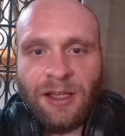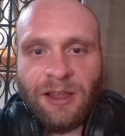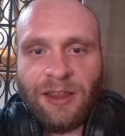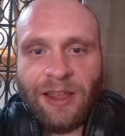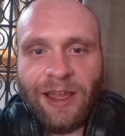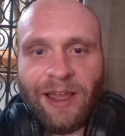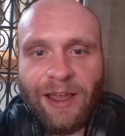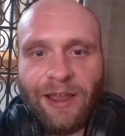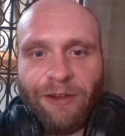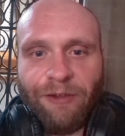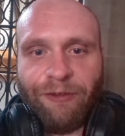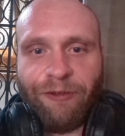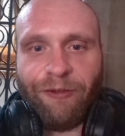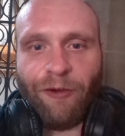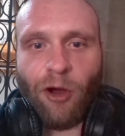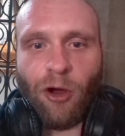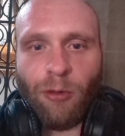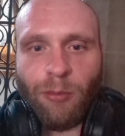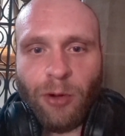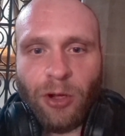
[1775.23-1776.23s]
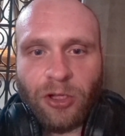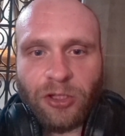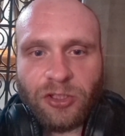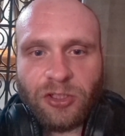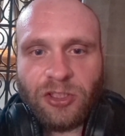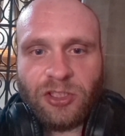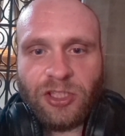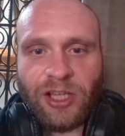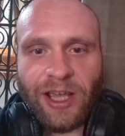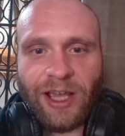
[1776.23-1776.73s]
They've
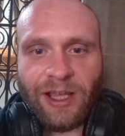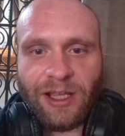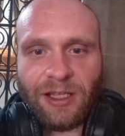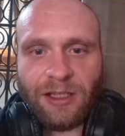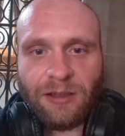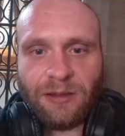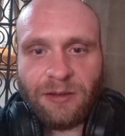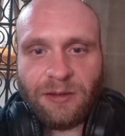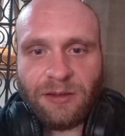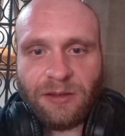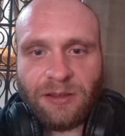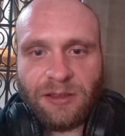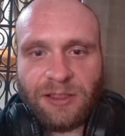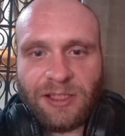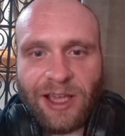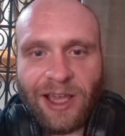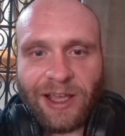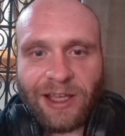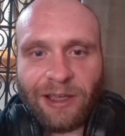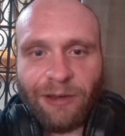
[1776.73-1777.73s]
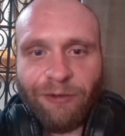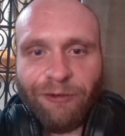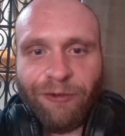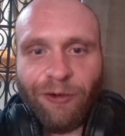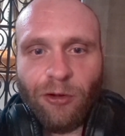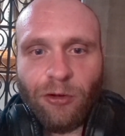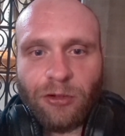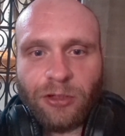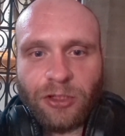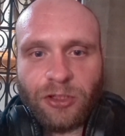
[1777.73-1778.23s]
almost taken
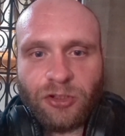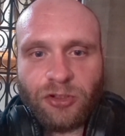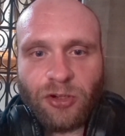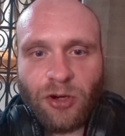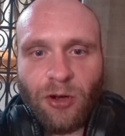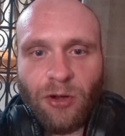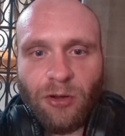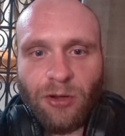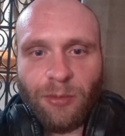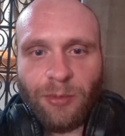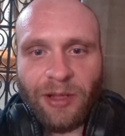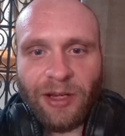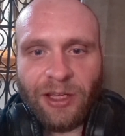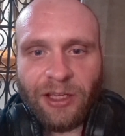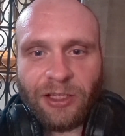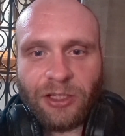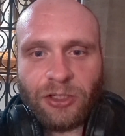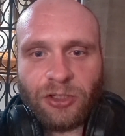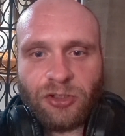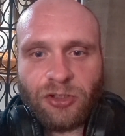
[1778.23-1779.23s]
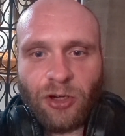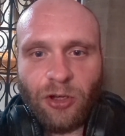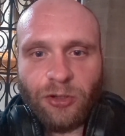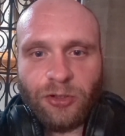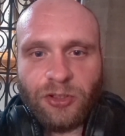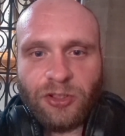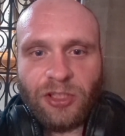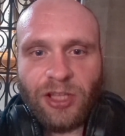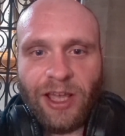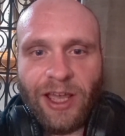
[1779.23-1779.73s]
full control of me in a
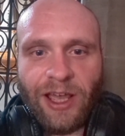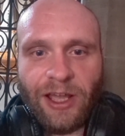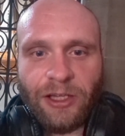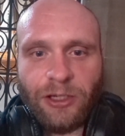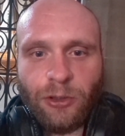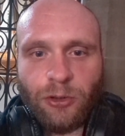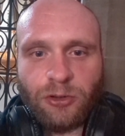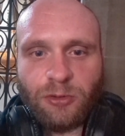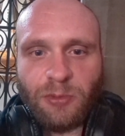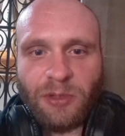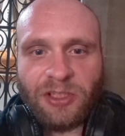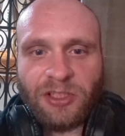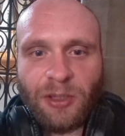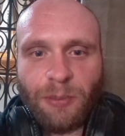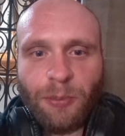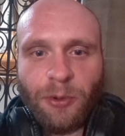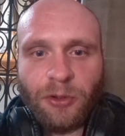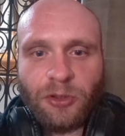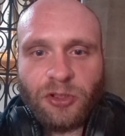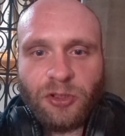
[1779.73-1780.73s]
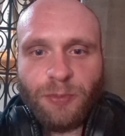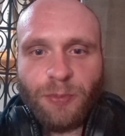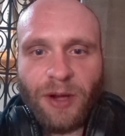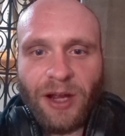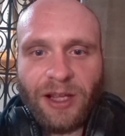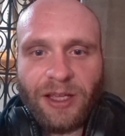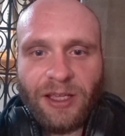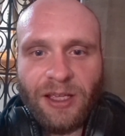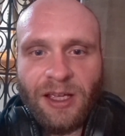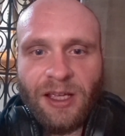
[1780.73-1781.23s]
controlled state and used me as a punch
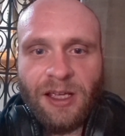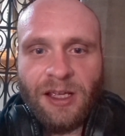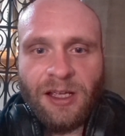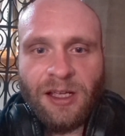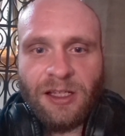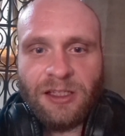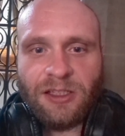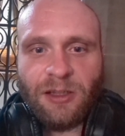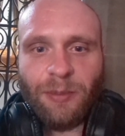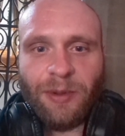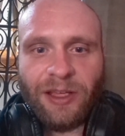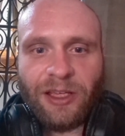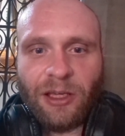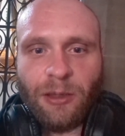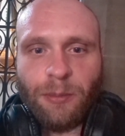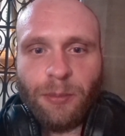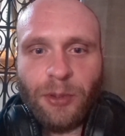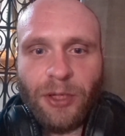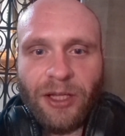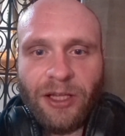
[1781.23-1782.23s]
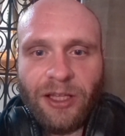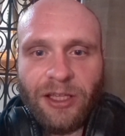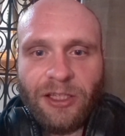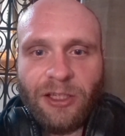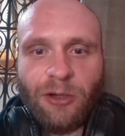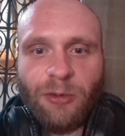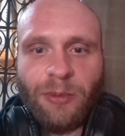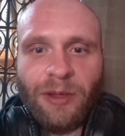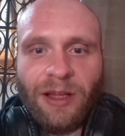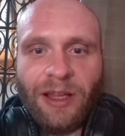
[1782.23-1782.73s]
bag to be completely
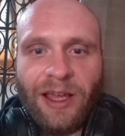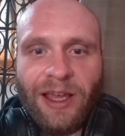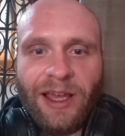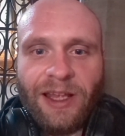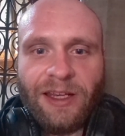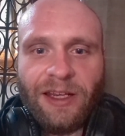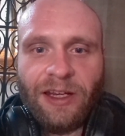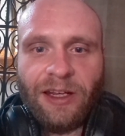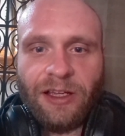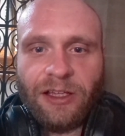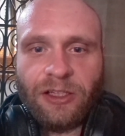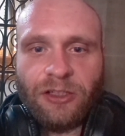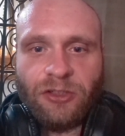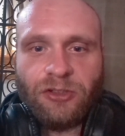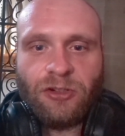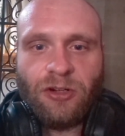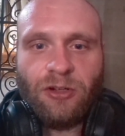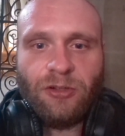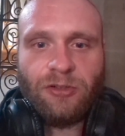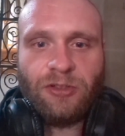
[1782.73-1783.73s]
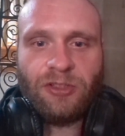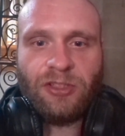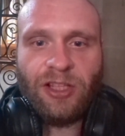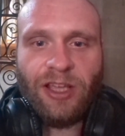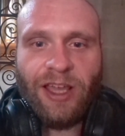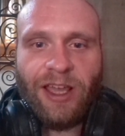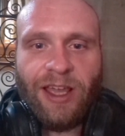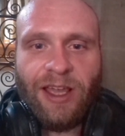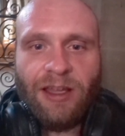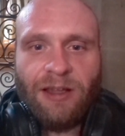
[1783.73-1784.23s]
humiliated in a controlled
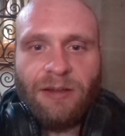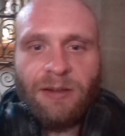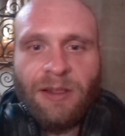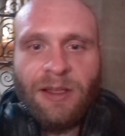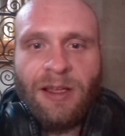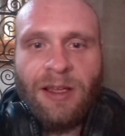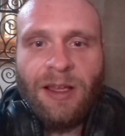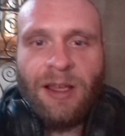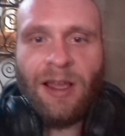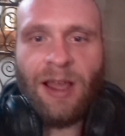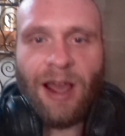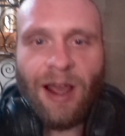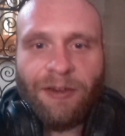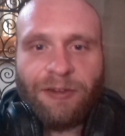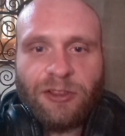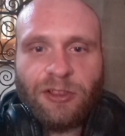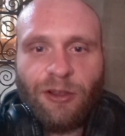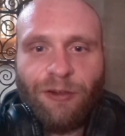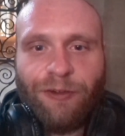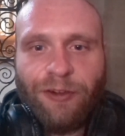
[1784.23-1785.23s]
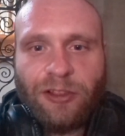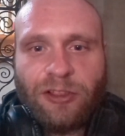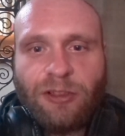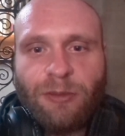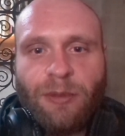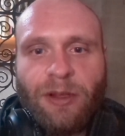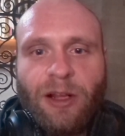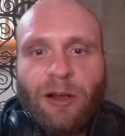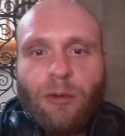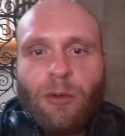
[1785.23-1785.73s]
state. I've suffered
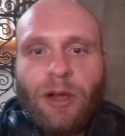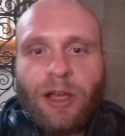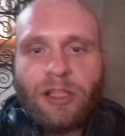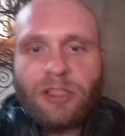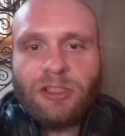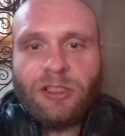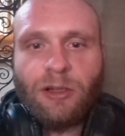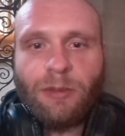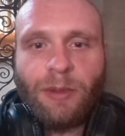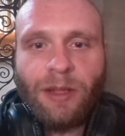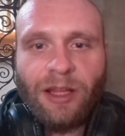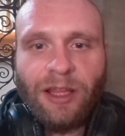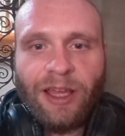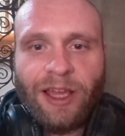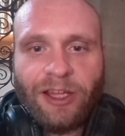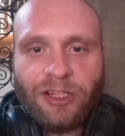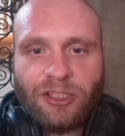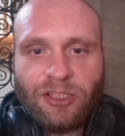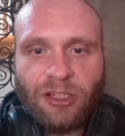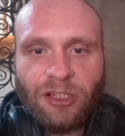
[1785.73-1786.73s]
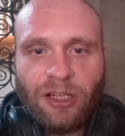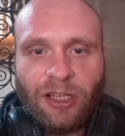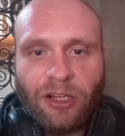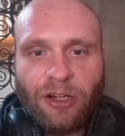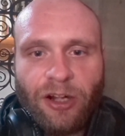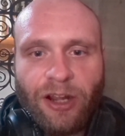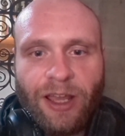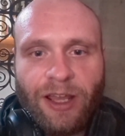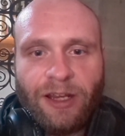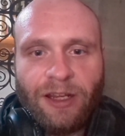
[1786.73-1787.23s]
some of the worst humiliation and
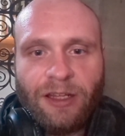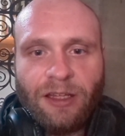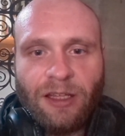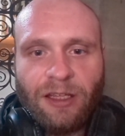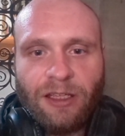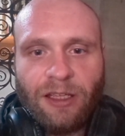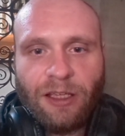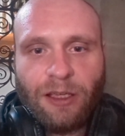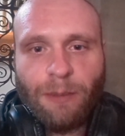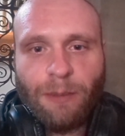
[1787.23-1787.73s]
degrading that